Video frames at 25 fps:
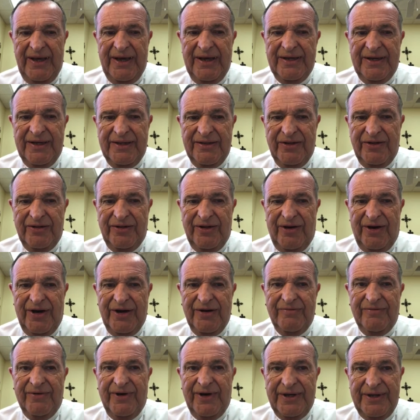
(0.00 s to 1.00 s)
and in the
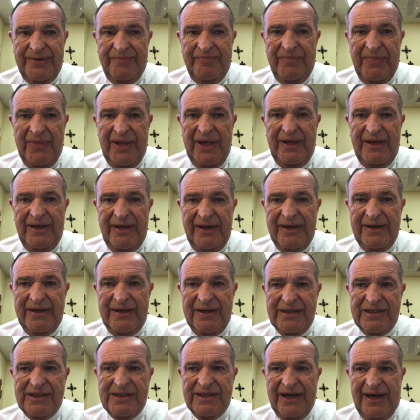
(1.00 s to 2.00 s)
long run,
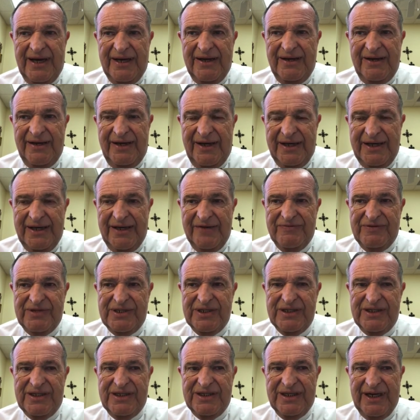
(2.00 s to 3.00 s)
it is that kind of
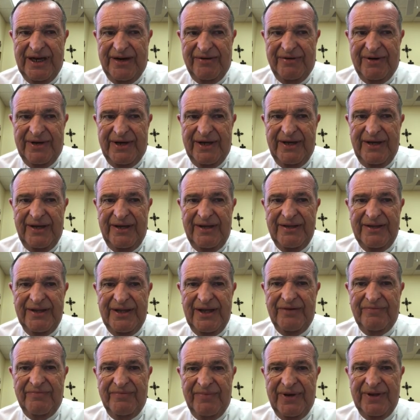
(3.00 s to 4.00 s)
sincerity
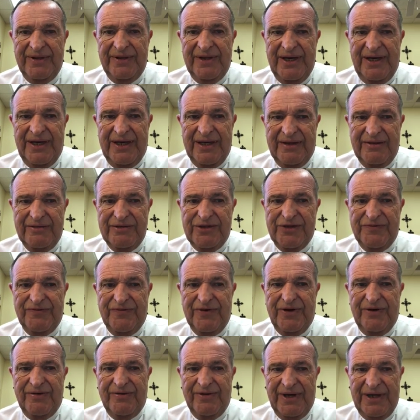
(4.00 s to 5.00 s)
that really counts
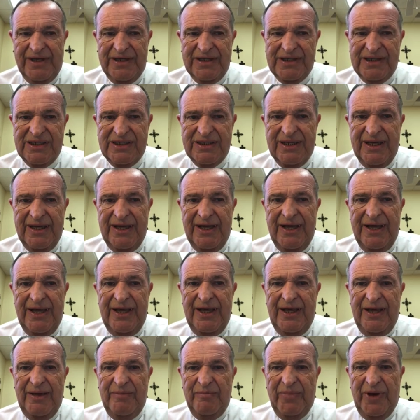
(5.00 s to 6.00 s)
for Christ.
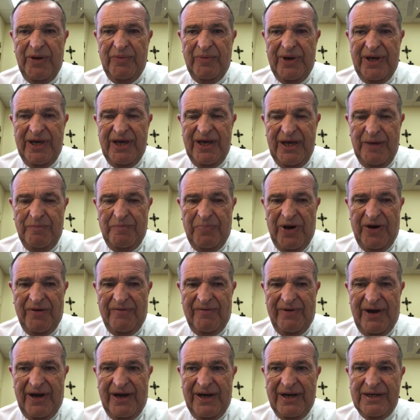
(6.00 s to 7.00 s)
May we keep
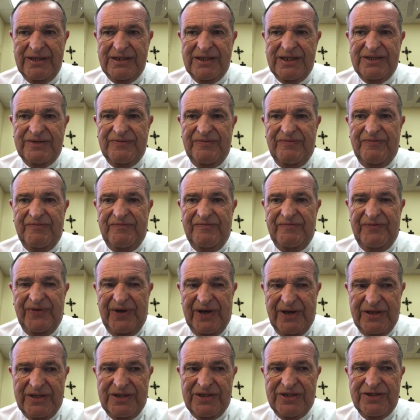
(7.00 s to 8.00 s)
our eyes
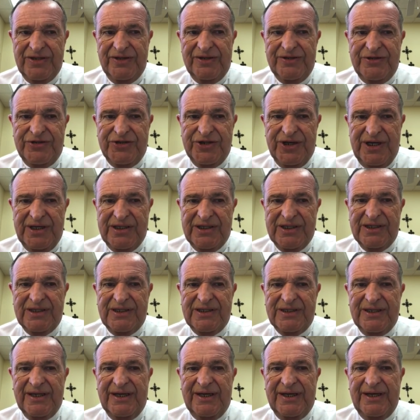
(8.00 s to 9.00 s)
fixed on
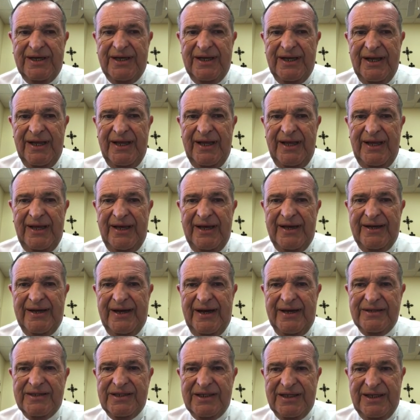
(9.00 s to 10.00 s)
Jesus then,
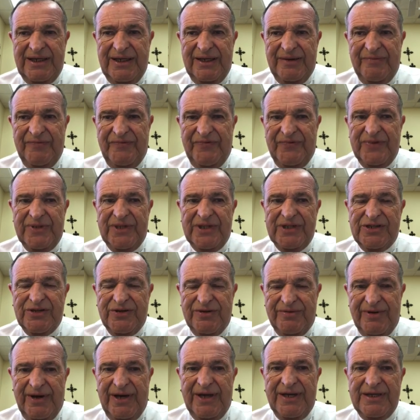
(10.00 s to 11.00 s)
and ask Him for
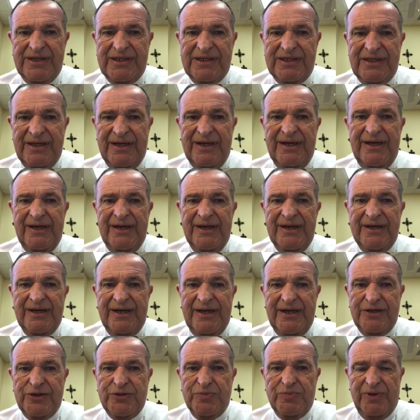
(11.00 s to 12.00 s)
this grace
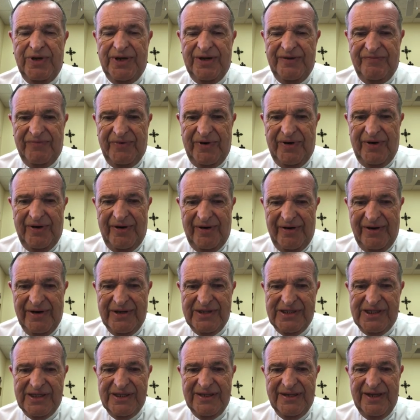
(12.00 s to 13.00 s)
in each one of our
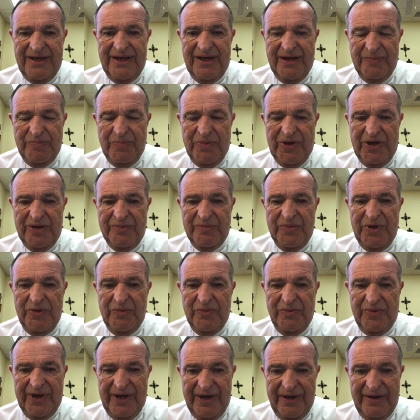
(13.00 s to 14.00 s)
hearts in the
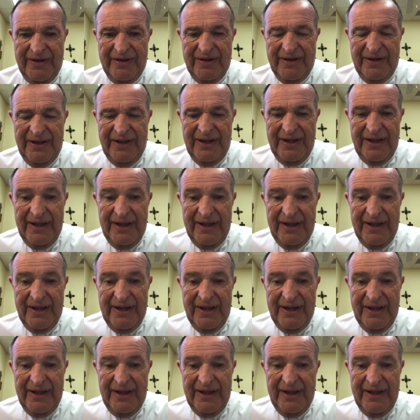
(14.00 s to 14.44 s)
upcoming week,